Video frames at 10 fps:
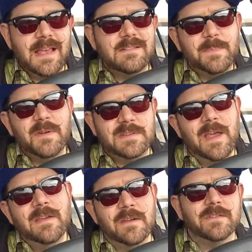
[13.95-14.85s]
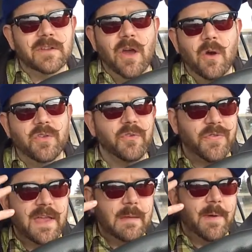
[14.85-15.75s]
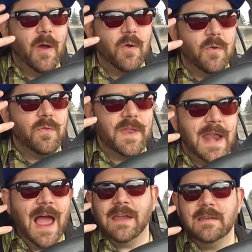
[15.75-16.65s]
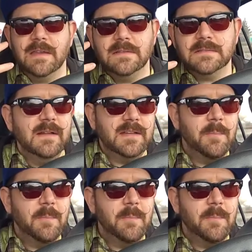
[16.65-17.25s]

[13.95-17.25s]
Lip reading: yeah, it was about 10 years ago, you think about the 90s.